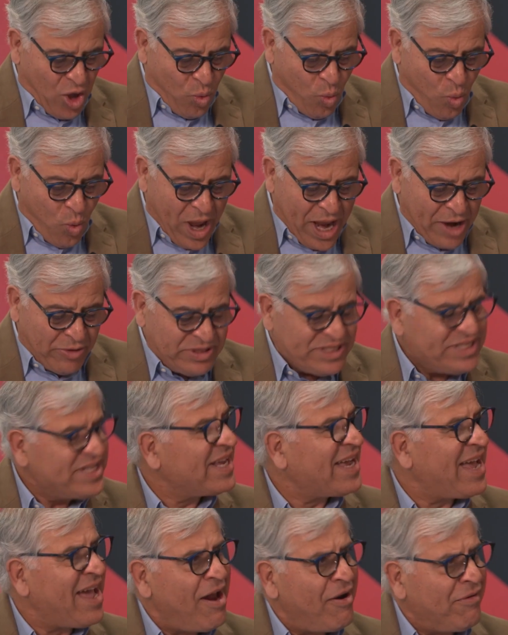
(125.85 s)
Where is the
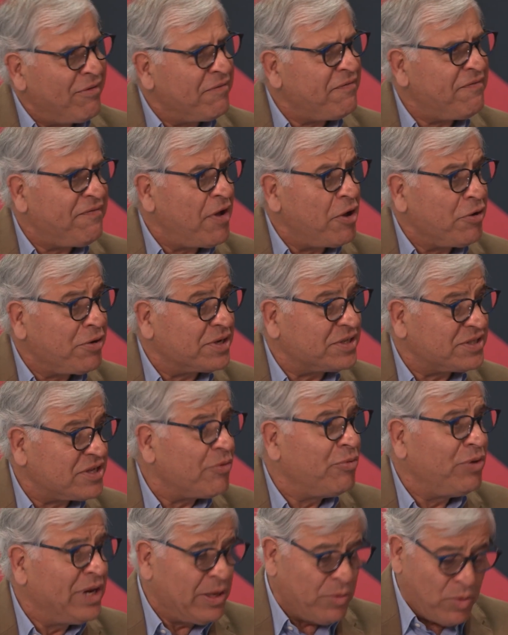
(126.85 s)
current focus? I
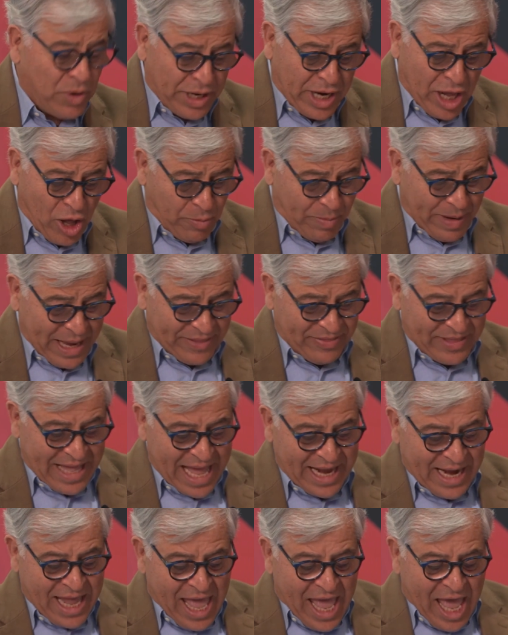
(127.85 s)
really want to know about
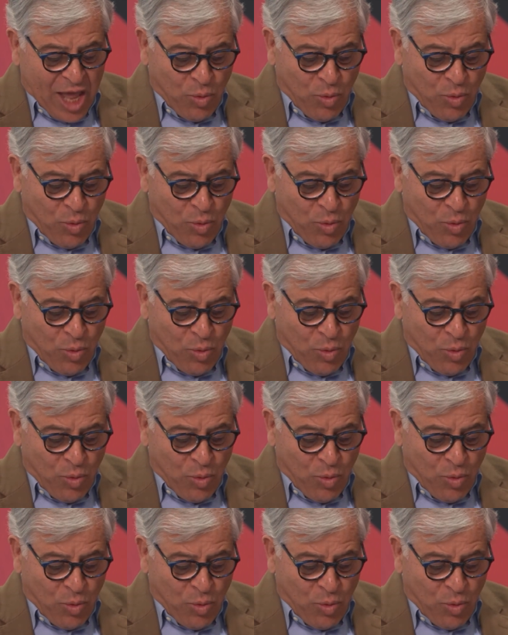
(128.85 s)
that.